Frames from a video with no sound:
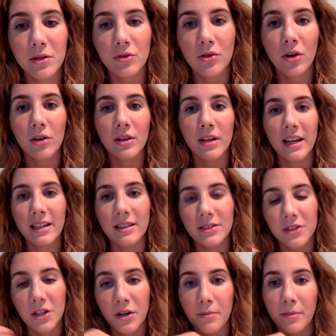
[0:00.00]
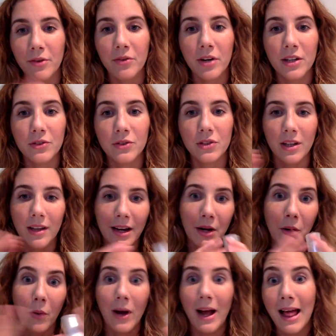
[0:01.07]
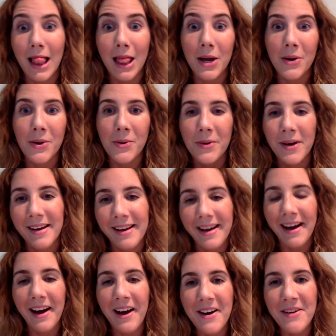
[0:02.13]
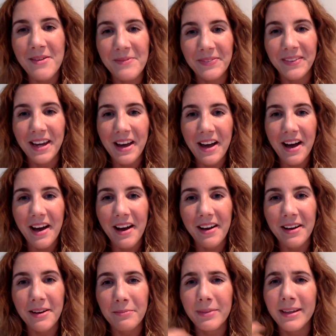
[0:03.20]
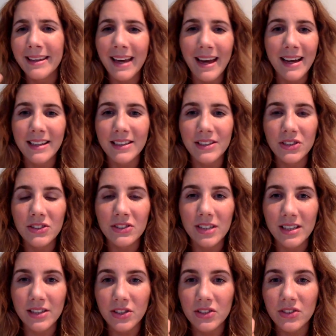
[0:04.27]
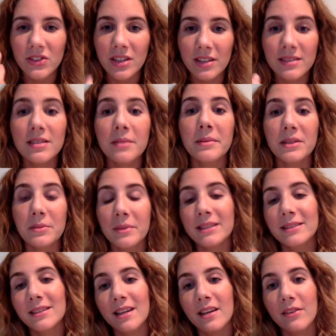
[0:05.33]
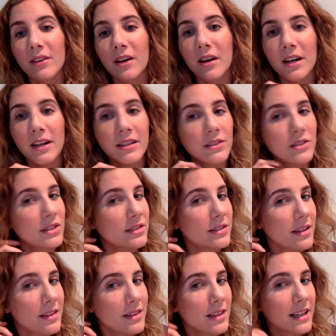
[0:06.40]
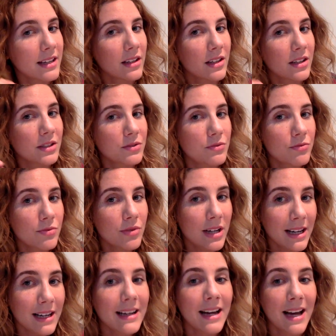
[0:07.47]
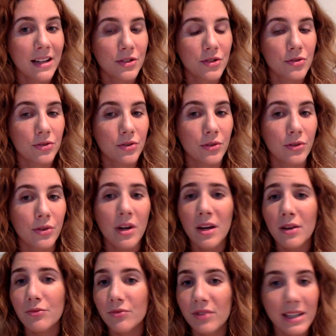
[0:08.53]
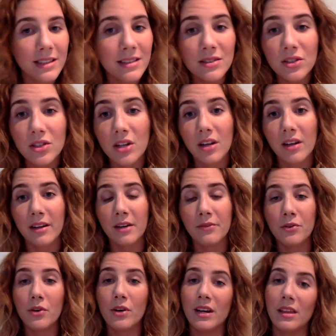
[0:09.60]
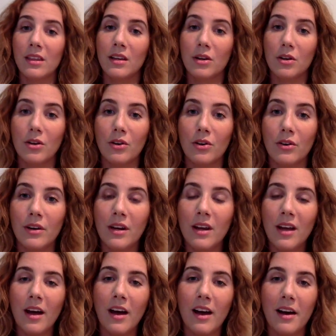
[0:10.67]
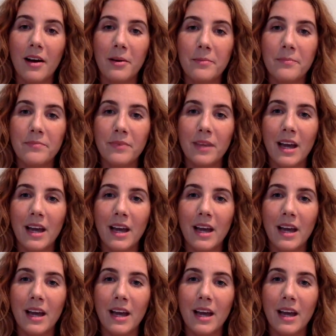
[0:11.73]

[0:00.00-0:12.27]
on holiday, so my freckles are like, oh hello. But yeah, it just does something to my skin that I just think looks really natural, really doesn't look like I've got anything on. And